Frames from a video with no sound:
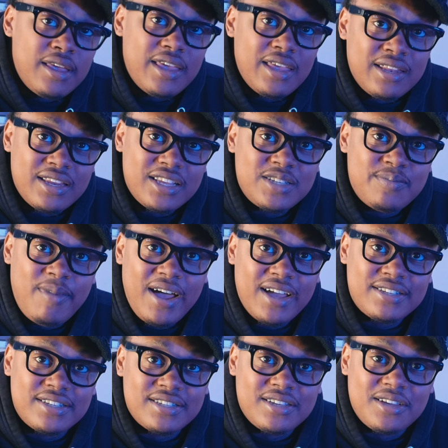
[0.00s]
In this
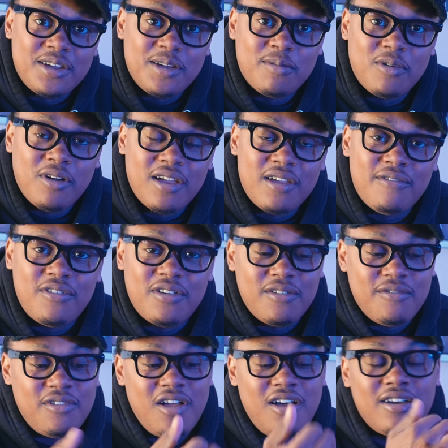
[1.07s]
box is an upgrade for the
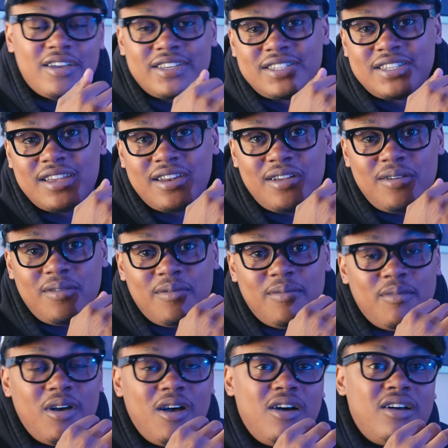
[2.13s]
vlogging setup,
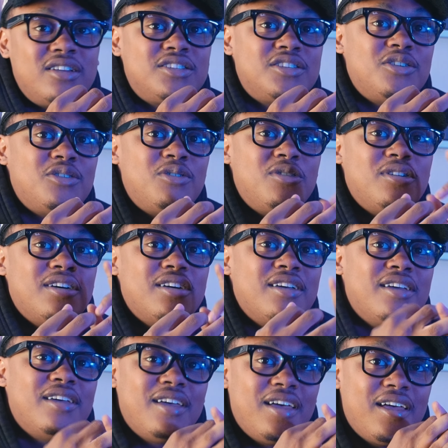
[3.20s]
but also
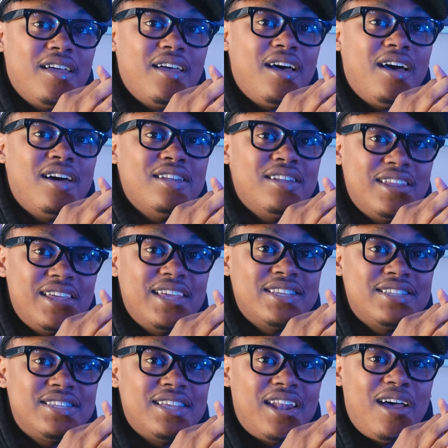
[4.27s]
a
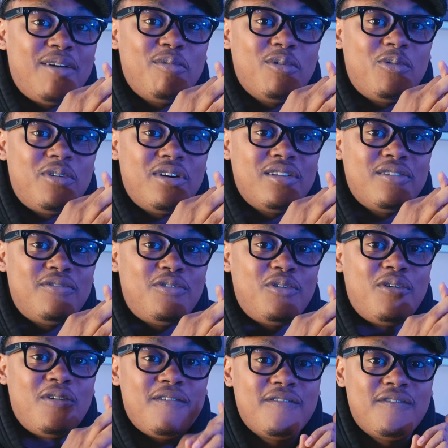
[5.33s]
lens that I've been wanting
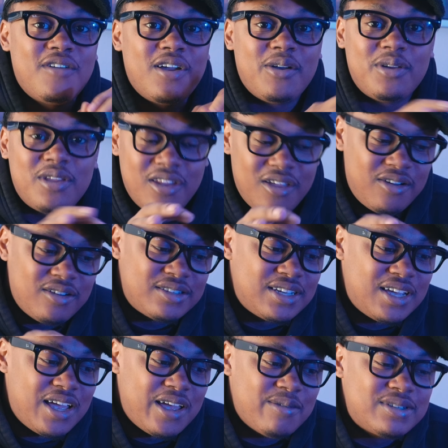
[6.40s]
for a very long
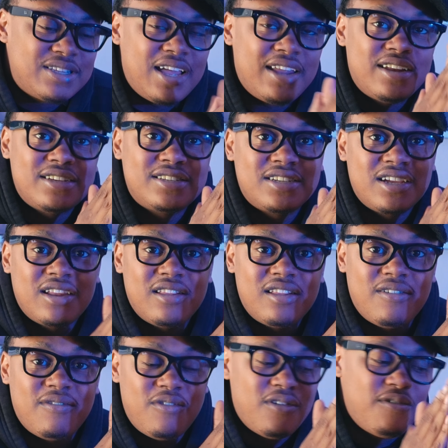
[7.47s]
time. It's not necessarily
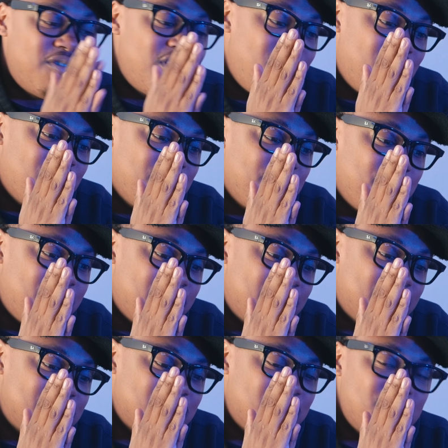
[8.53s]
for vlogging, but
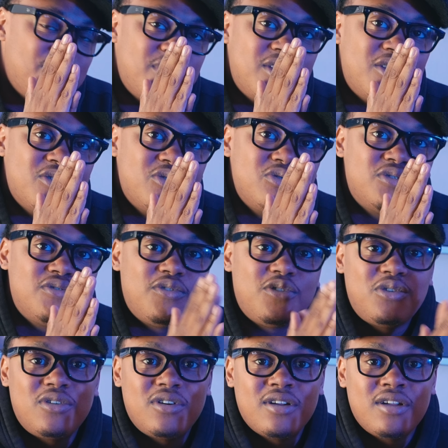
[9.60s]
it's going to be used
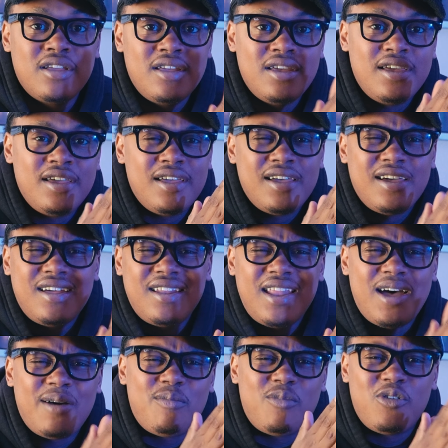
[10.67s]
for a
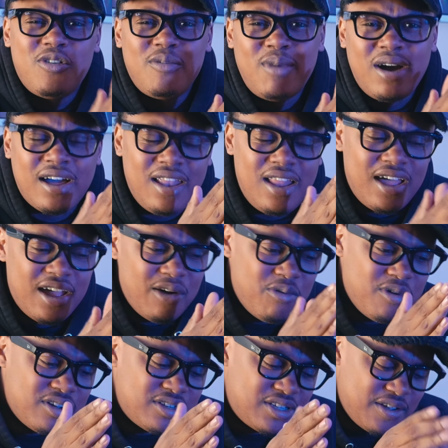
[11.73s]
lot more of my client
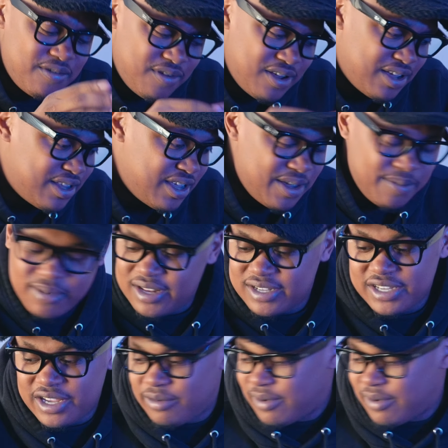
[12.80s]
work, stuff like that. But let's get